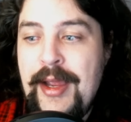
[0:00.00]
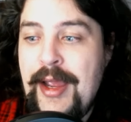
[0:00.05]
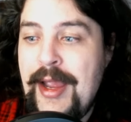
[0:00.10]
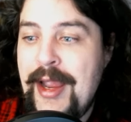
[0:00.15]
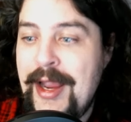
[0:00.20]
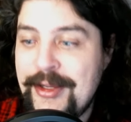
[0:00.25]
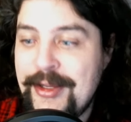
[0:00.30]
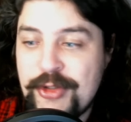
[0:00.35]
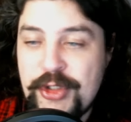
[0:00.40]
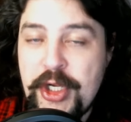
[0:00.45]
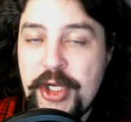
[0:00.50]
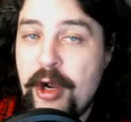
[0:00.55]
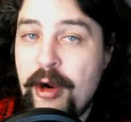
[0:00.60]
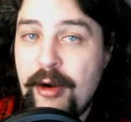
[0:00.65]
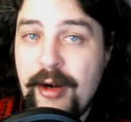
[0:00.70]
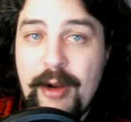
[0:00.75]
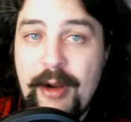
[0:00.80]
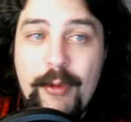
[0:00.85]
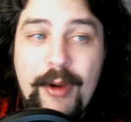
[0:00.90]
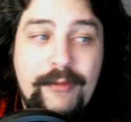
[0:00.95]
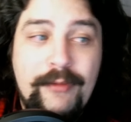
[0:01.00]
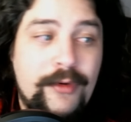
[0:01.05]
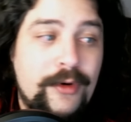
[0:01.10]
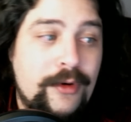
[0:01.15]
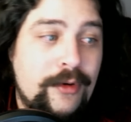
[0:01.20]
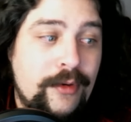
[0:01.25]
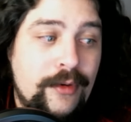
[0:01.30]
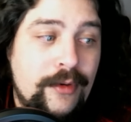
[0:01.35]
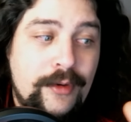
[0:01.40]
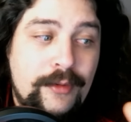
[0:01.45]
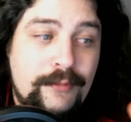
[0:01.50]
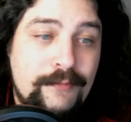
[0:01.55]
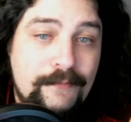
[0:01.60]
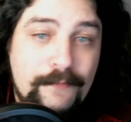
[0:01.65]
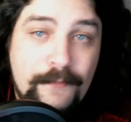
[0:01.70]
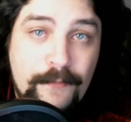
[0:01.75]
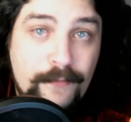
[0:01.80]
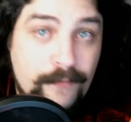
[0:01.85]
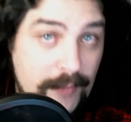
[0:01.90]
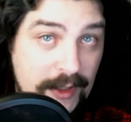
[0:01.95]
HDR, however,
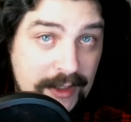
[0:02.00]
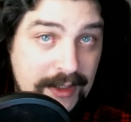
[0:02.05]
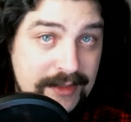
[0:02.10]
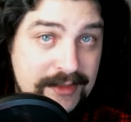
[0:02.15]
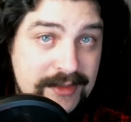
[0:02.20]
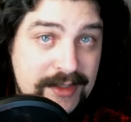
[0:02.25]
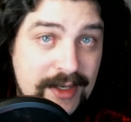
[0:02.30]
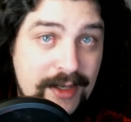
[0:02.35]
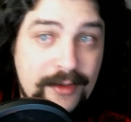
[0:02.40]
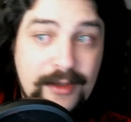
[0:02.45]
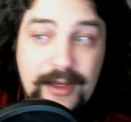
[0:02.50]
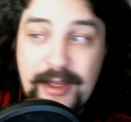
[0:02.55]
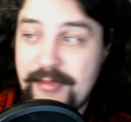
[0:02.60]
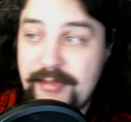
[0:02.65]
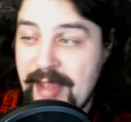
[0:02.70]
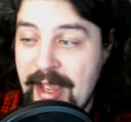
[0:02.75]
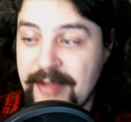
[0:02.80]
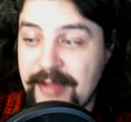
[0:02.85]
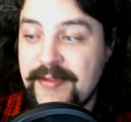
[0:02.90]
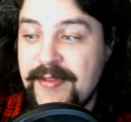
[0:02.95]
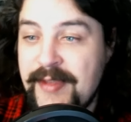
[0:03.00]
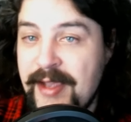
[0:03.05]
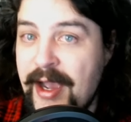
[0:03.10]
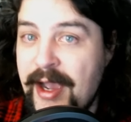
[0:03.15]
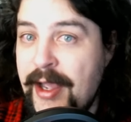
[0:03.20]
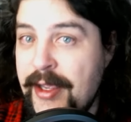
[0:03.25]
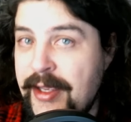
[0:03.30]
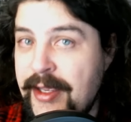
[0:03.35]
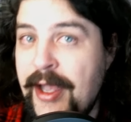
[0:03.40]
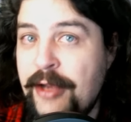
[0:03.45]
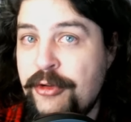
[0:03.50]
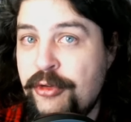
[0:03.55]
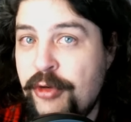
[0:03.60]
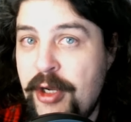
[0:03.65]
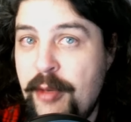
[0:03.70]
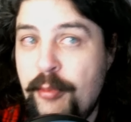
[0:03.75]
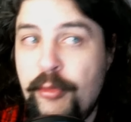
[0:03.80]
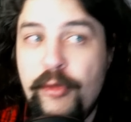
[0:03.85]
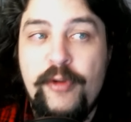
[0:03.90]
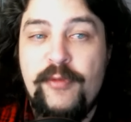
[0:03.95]
like I said, that's the
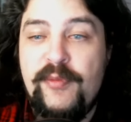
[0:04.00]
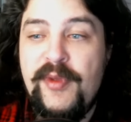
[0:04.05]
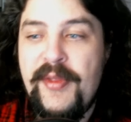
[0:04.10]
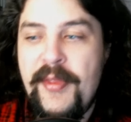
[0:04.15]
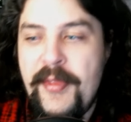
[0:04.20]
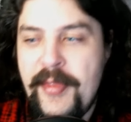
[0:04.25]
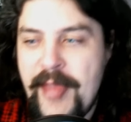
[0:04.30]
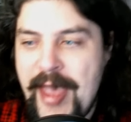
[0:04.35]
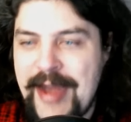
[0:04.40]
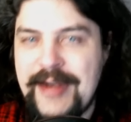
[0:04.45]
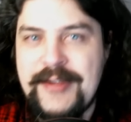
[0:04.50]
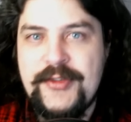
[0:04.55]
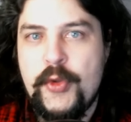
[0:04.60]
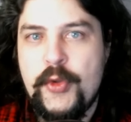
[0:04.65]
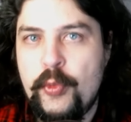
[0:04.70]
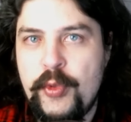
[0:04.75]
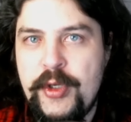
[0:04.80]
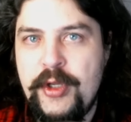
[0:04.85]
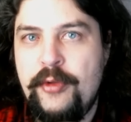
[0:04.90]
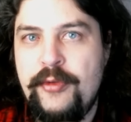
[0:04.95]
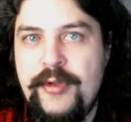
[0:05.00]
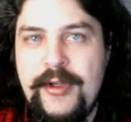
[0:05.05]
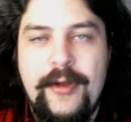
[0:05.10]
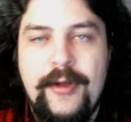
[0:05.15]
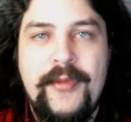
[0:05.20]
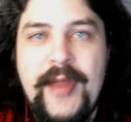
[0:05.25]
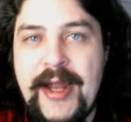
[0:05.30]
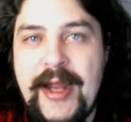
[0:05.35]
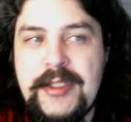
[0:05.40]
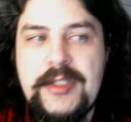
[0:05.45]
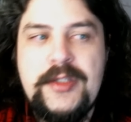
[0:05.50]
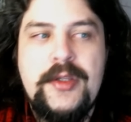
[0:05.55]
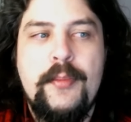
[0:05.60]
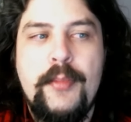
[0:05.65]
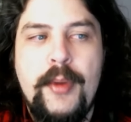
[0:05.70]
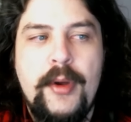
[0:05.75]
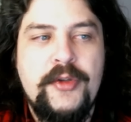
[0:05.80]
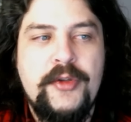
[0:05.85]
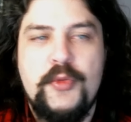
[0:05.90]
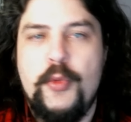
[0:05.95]
eye-catching improvement. That is the real deal. That's the
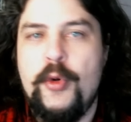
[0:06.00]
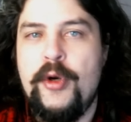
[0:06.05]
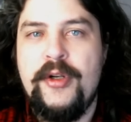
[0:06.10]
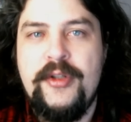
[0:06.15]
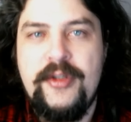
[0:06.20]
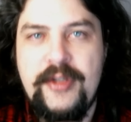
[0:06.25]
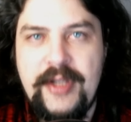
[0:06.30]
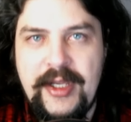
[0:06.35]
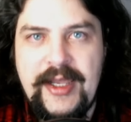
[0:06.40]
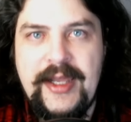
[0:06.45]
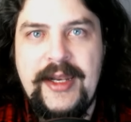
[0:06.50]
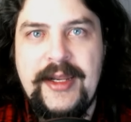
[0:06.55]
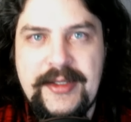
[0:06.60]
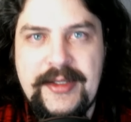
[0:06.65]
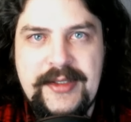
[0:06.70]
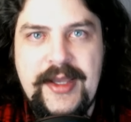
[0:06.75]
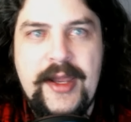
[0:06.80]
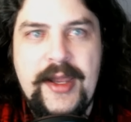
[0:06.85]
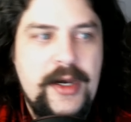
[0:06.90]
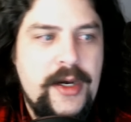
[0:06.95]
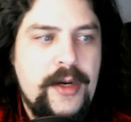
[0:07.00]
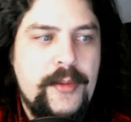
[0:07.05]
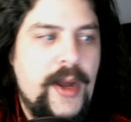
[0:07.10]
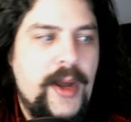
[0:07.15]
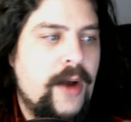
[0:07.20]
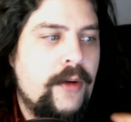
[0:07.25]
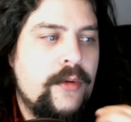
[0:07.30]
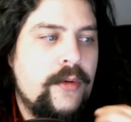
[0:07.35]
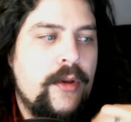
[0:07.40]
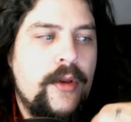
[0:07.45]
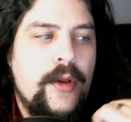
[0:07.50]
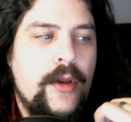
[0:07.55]
buzzword to get excited about.